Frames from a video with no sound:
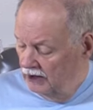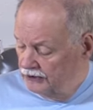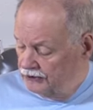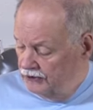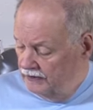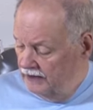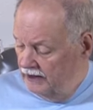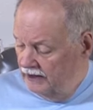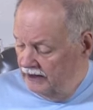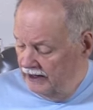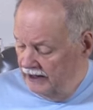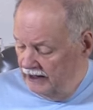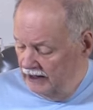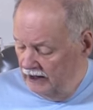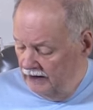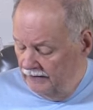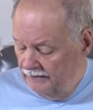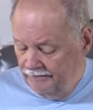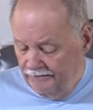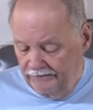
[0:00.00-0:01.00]
So then I
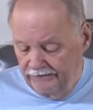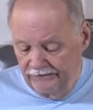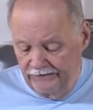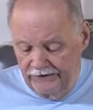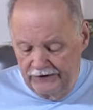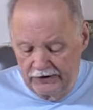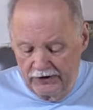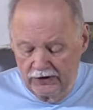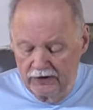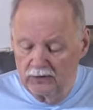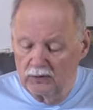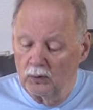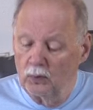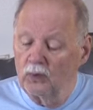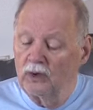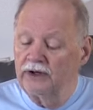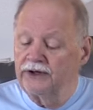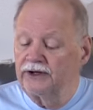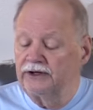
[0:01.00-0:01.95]
uh, figured, well,